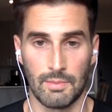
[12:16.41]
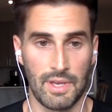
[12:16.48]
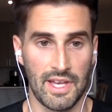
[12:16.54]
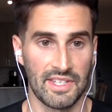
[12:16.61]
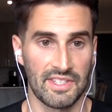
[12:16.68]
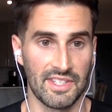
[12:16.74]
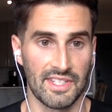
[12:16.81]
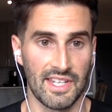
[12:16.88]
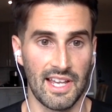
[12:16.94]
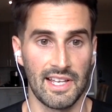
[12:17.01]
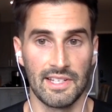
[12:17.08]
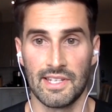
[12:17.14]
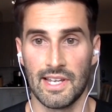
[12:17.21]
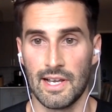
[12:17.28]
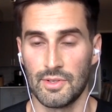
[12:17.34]

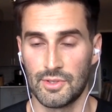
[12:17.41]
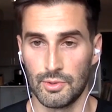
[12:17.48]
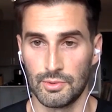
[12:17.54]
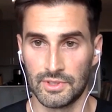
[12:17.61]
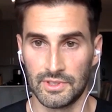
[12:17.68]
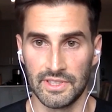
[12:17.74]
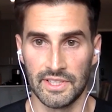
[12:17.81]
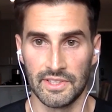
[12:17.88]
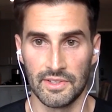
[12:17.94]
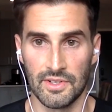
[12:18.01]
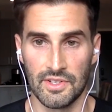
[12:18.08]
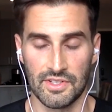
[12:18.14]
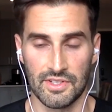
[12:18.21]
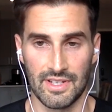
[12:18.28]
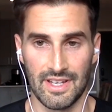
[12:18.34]
pesticides, household
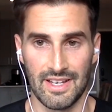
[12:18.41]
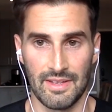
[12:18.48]
cleaners,